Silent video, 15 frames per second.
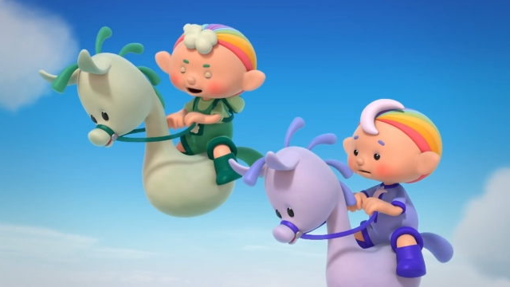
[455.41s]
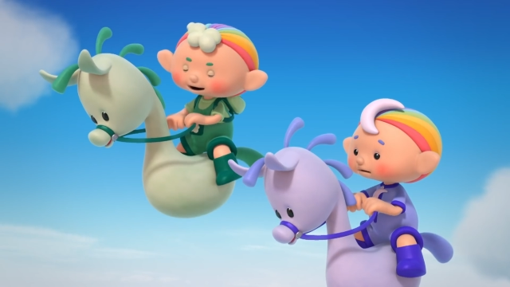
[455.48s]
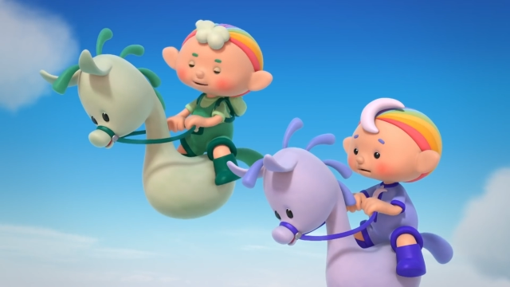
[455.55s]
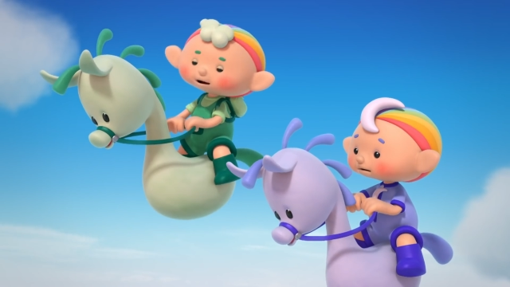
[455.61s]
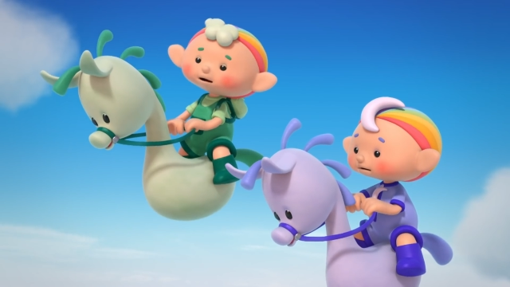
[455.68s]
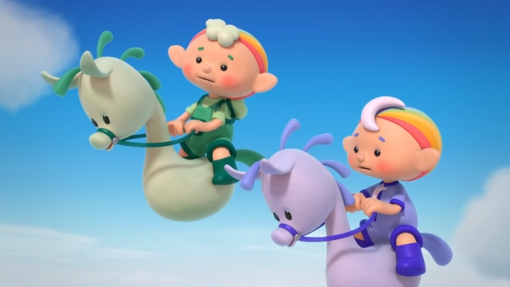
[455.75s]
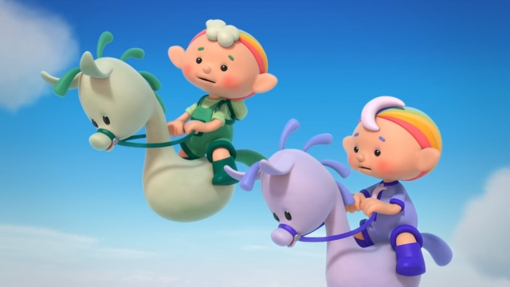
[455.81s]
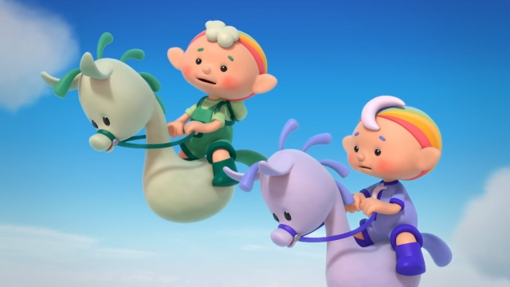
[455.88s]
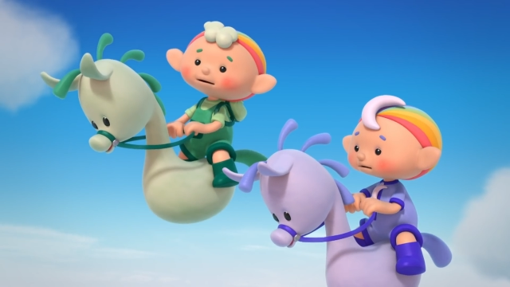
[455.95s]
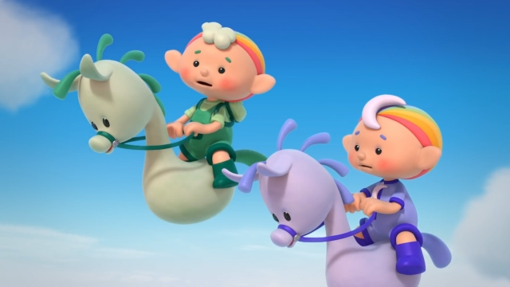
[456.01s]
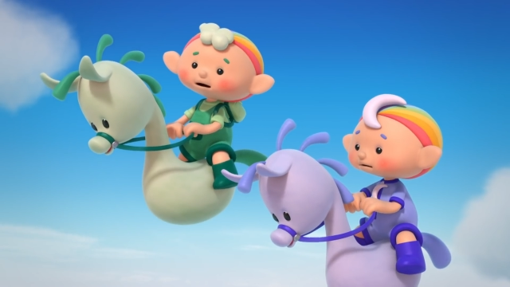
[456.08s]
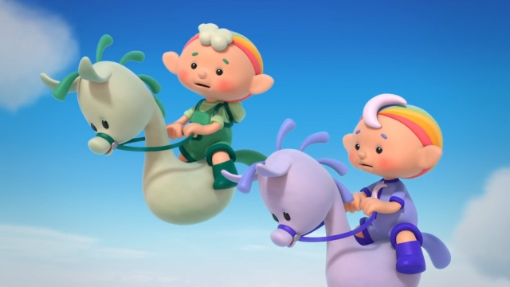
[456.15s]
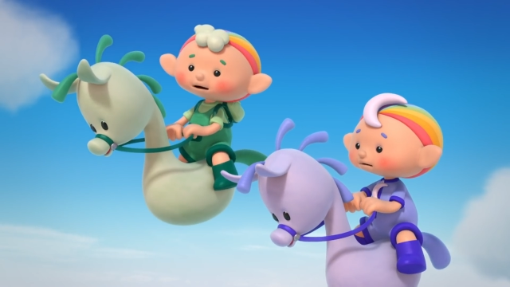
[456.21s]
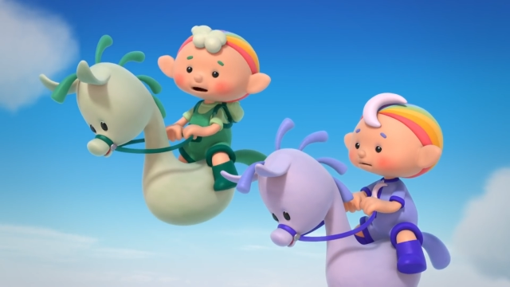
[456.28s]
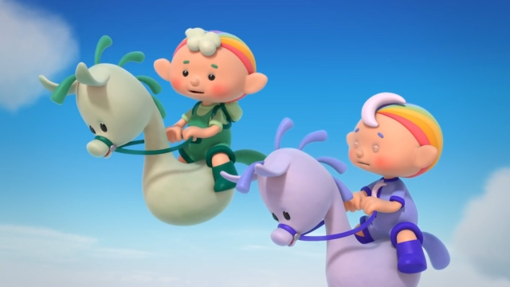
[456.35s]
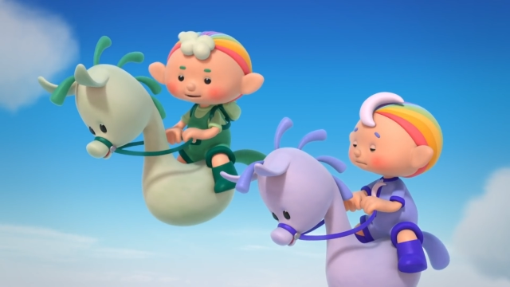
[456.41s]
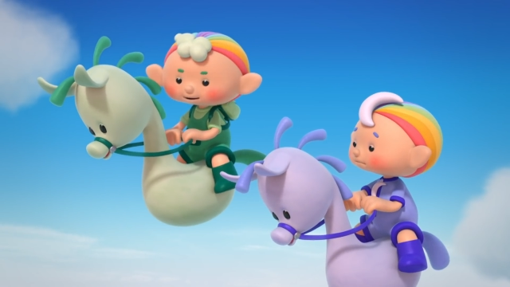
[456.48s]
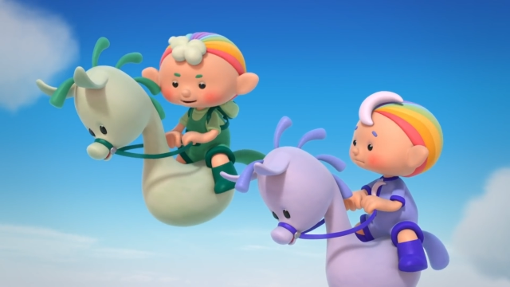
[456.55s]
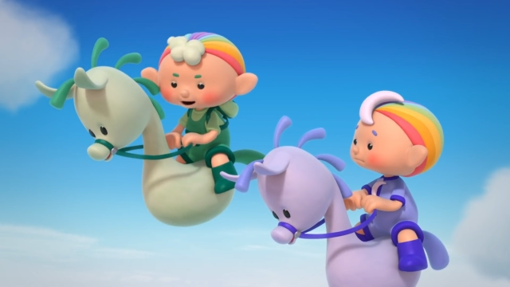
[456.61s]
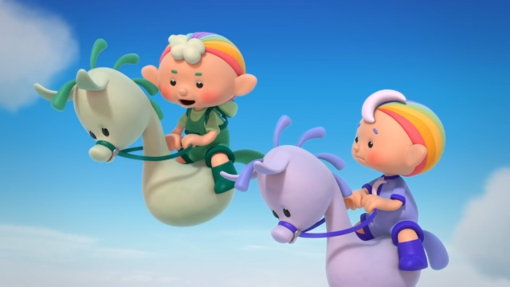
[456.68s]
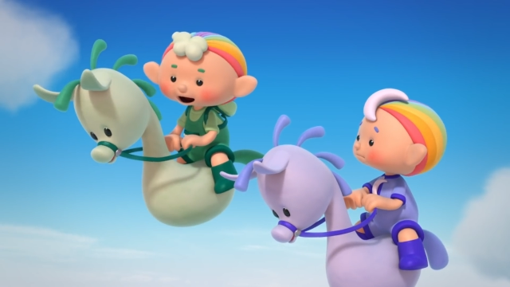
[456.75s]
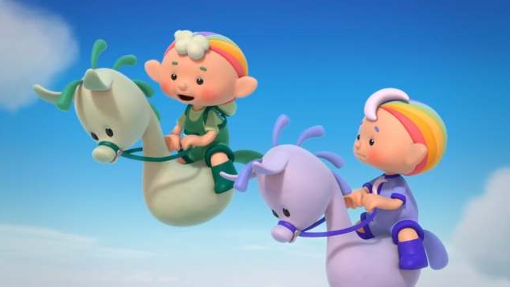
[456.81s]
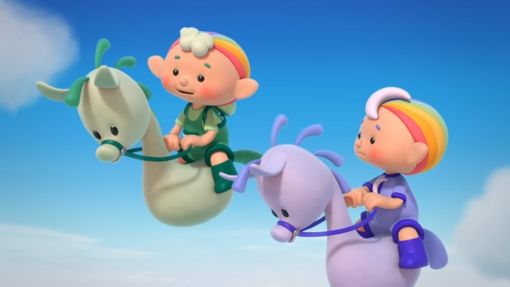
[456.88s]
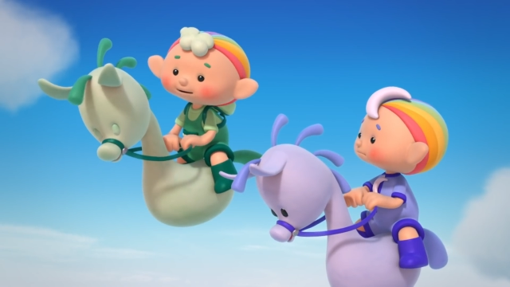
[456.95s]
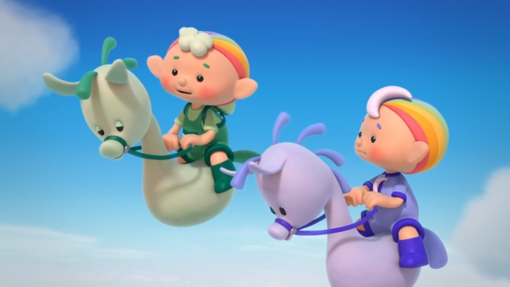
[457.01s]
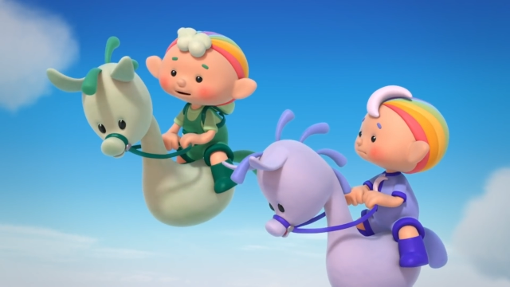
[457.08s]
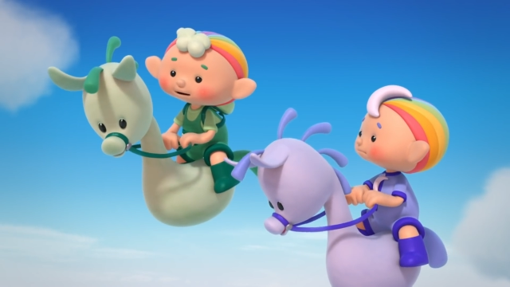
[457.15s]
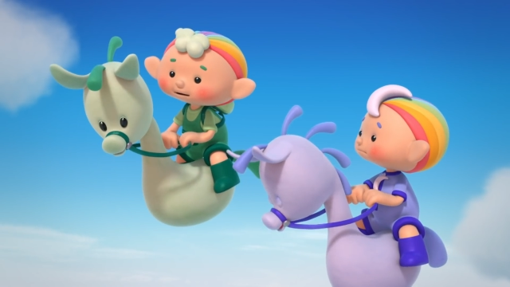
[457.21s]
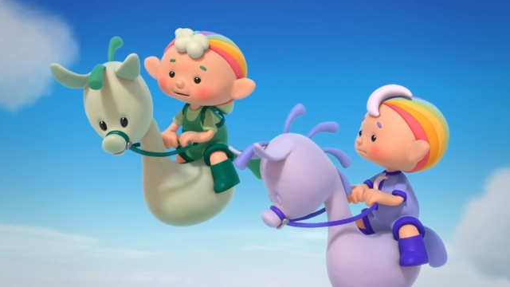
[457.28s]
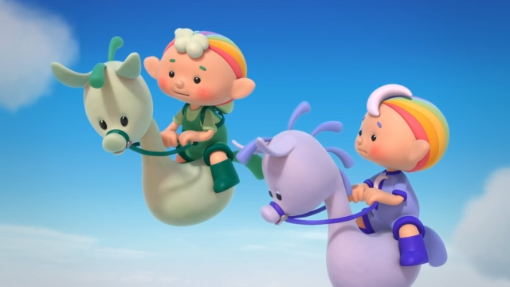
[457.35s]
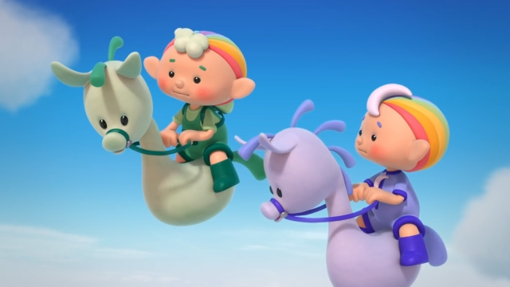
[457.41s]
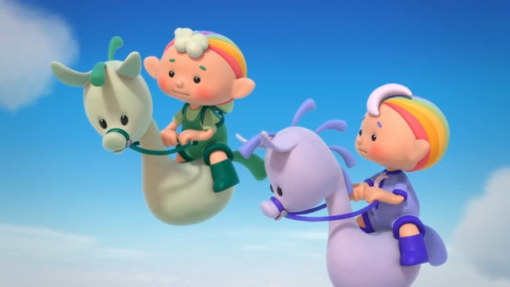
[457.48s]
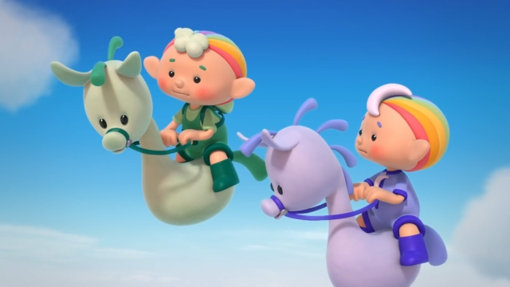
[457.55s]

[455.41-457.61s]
Never seen a sunset?